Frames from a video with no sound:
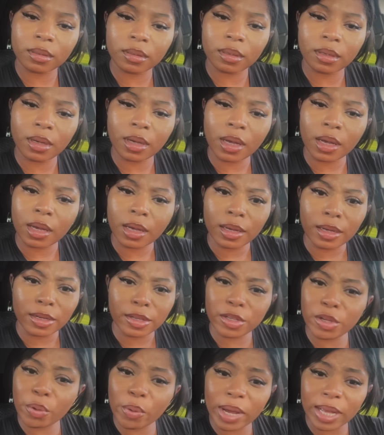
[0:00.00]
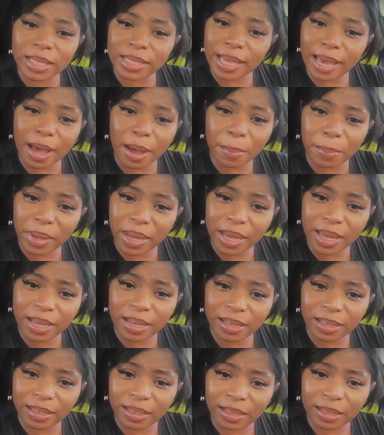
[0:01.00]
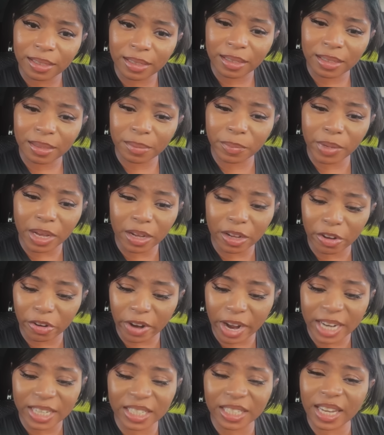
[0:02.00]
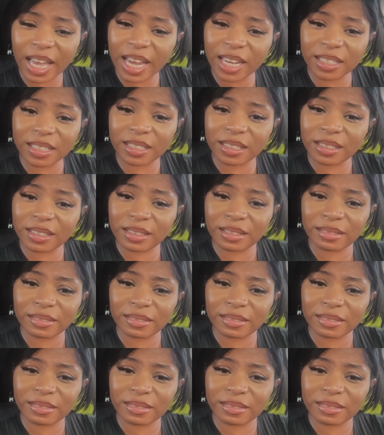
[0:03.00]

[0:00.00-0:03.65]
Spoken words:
You ain't tell me? Well, congratulations.